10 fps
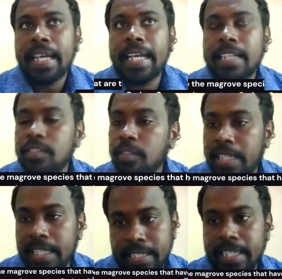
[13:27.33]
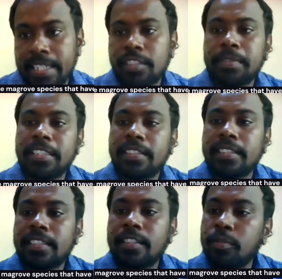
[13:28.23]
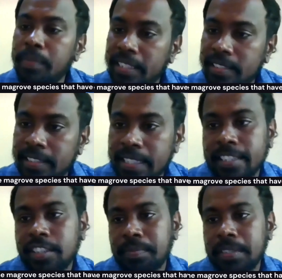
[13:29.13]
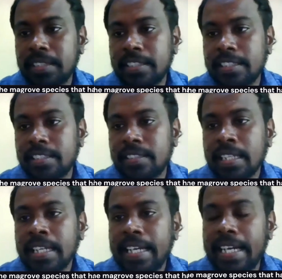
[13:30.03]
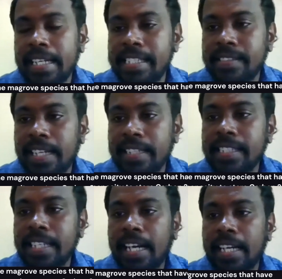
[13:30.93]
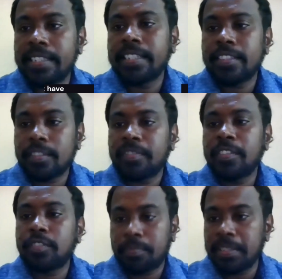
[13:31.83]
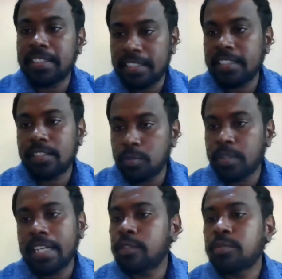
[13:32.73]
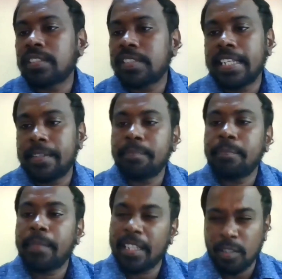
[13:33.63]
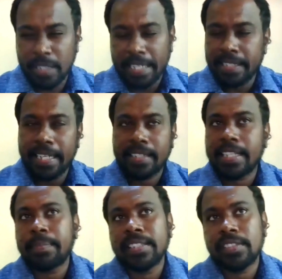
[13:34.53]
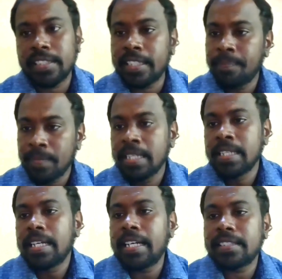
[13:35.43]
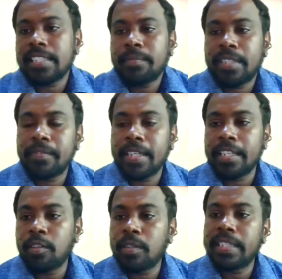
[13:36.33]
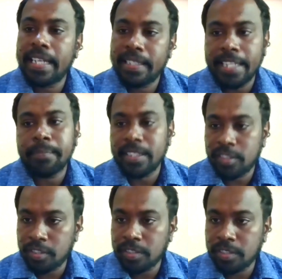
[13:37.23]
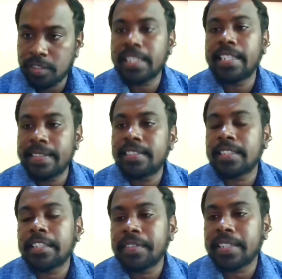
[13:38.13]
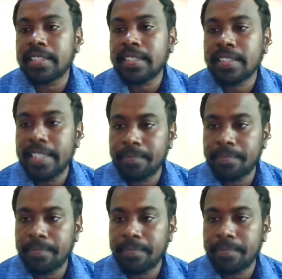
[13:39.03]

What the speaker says: Exocaria species, Lugnitsera species, and these are the other few species who can do the same, but not at that capacity, something very lower than that, but still it is significant. Yeah.